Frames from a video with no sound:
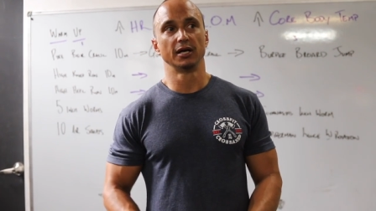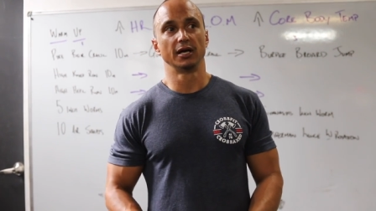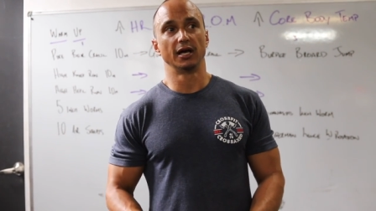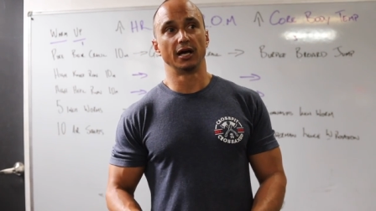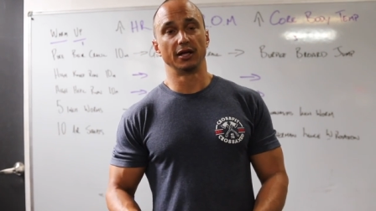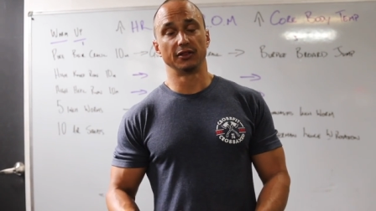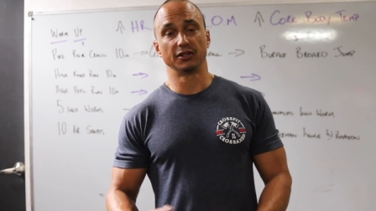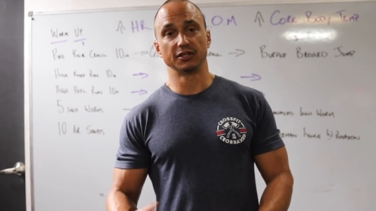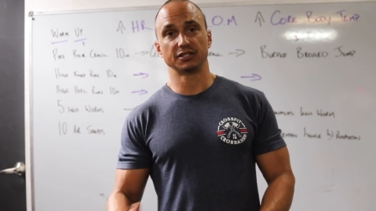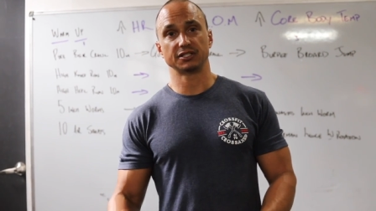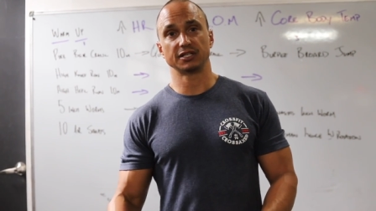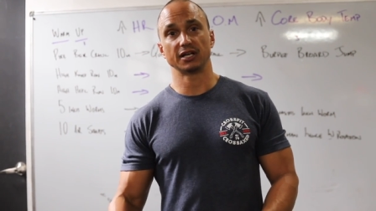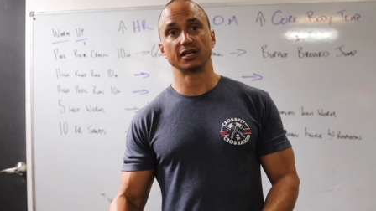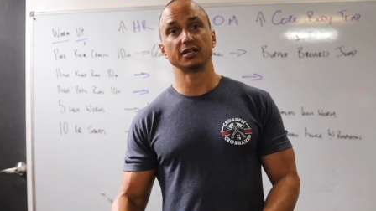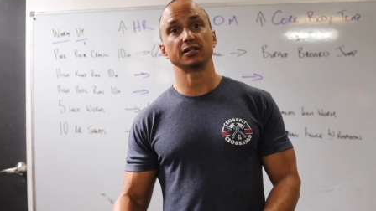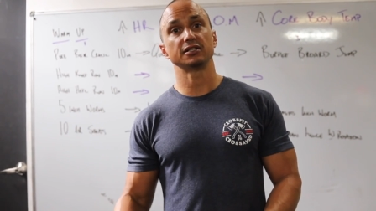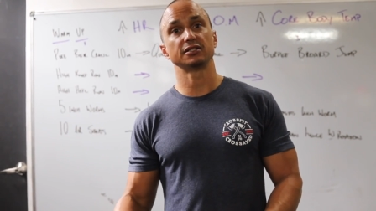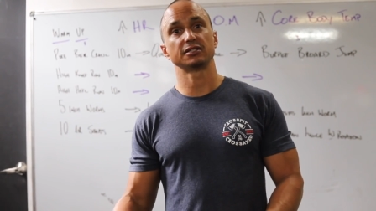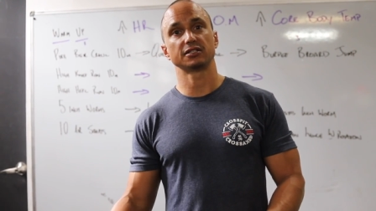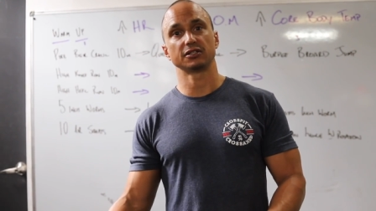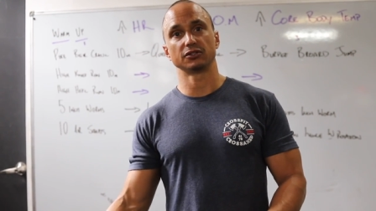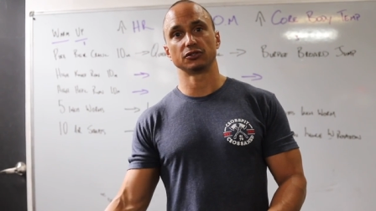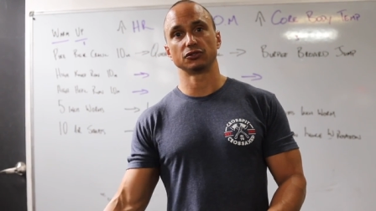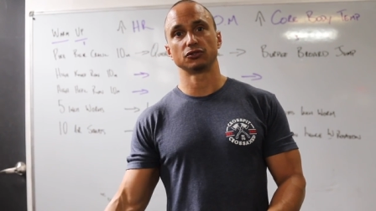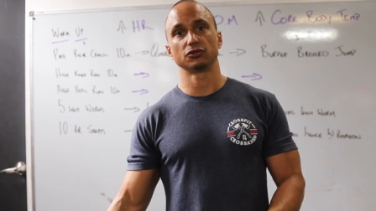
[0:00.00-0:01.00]
the
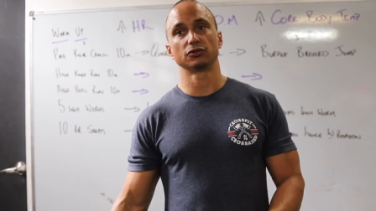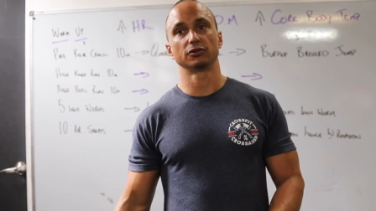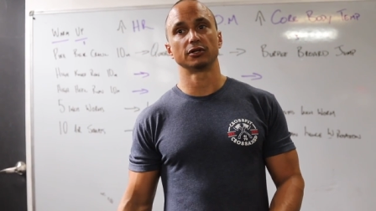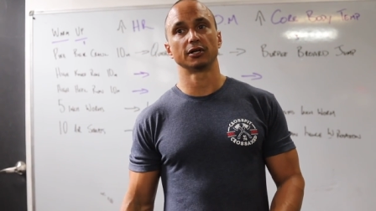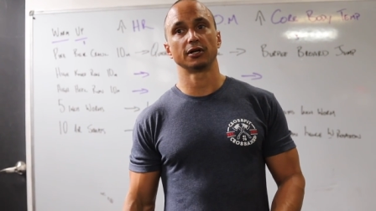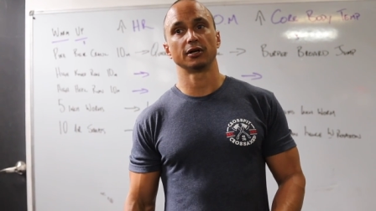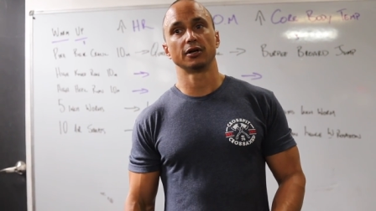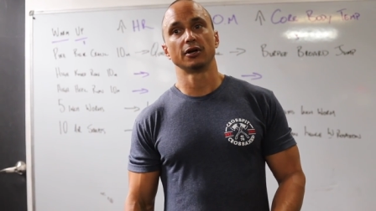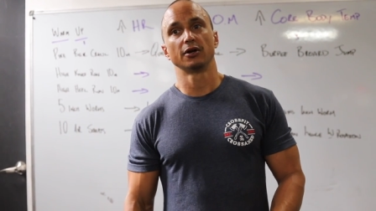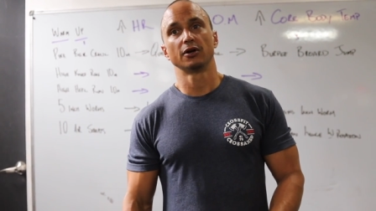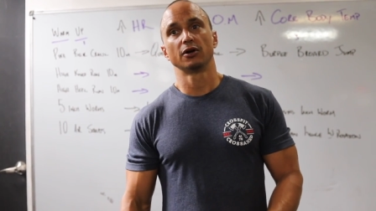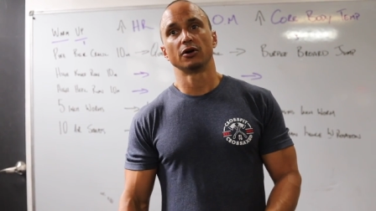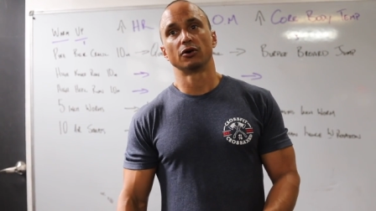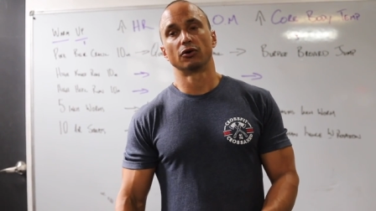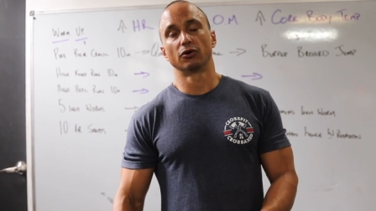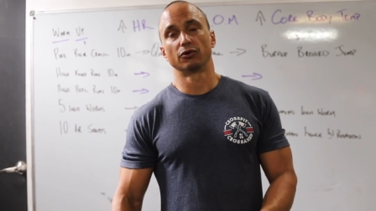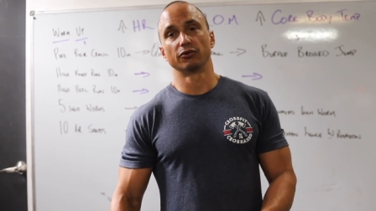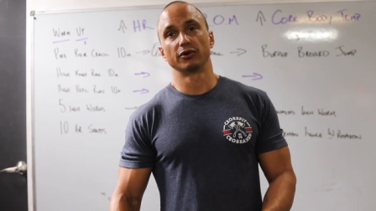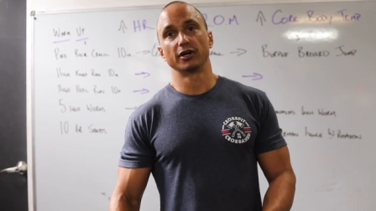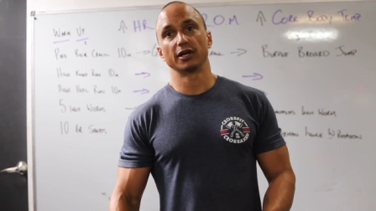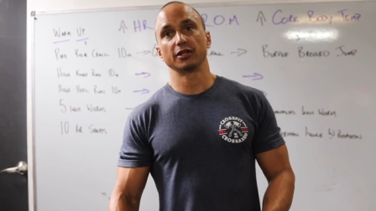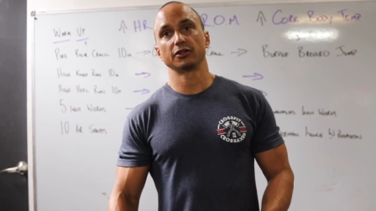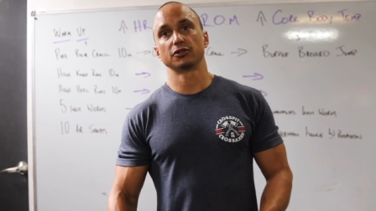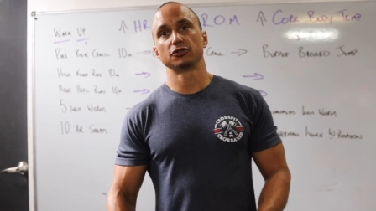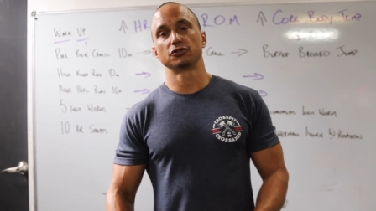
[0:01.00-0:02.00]
tendons in the joint,
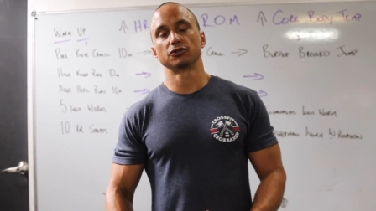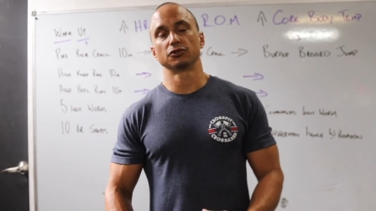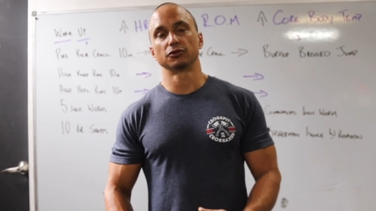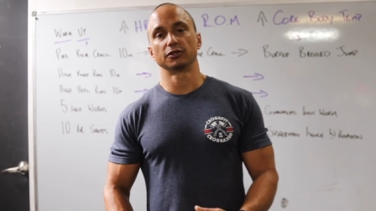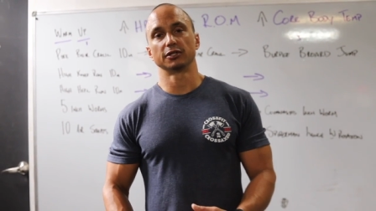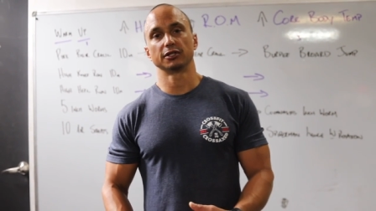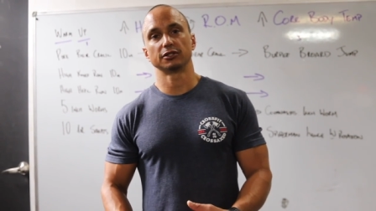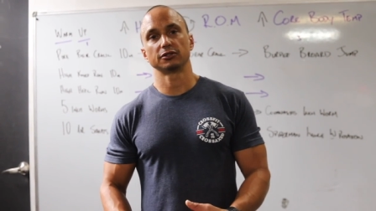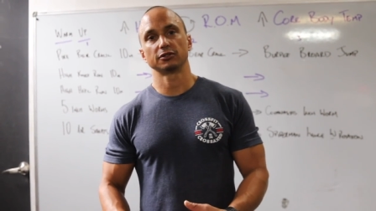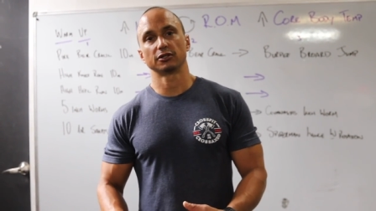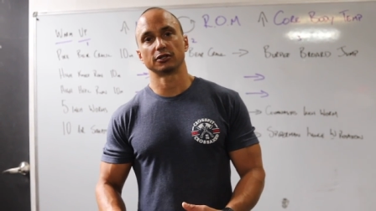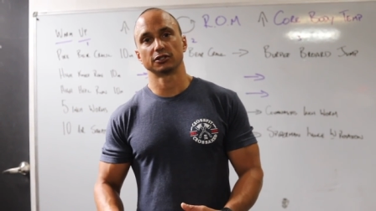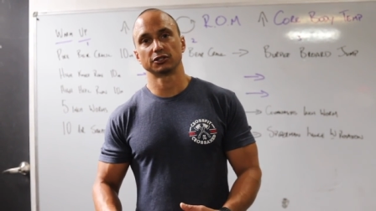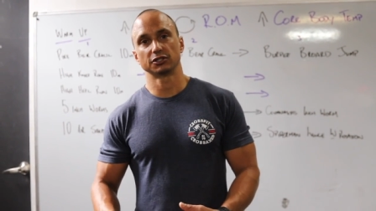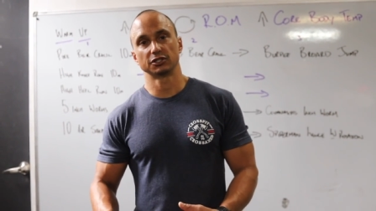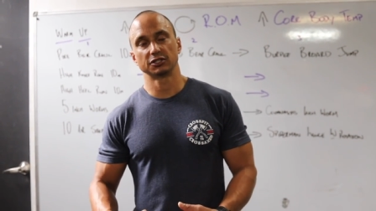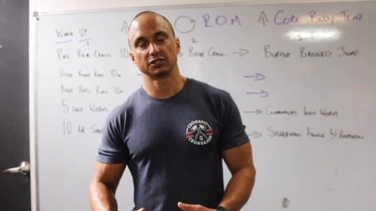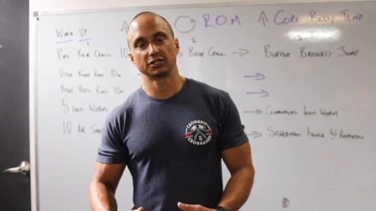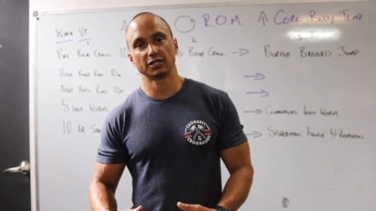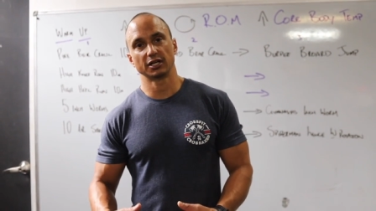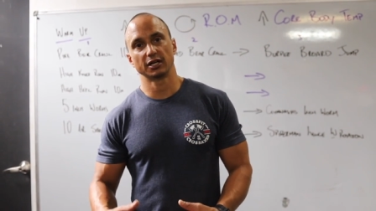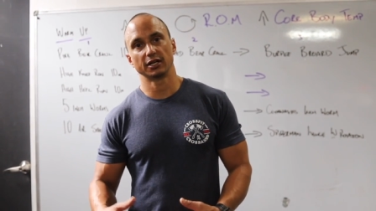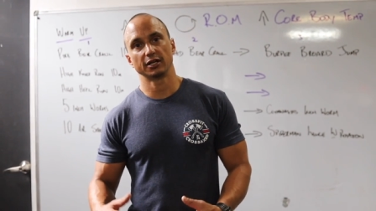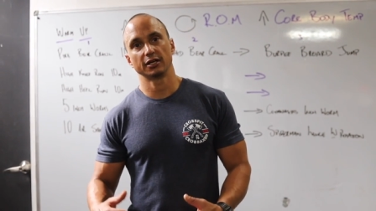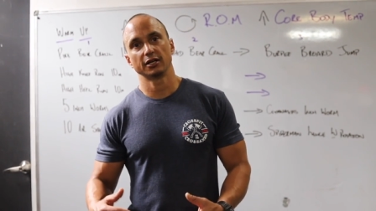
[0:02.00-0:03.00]
around the joint, I should
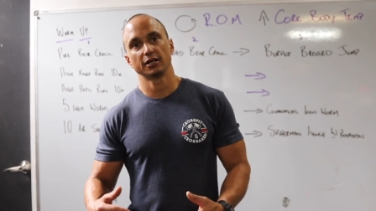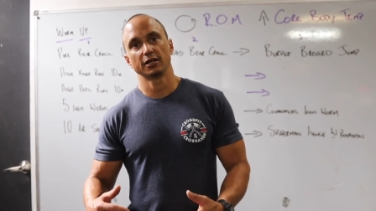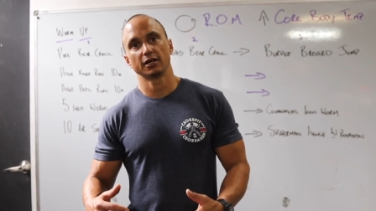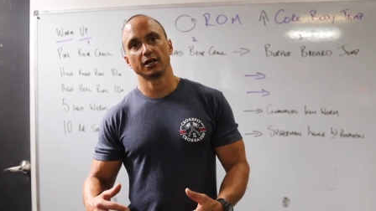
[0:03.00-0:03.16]
say,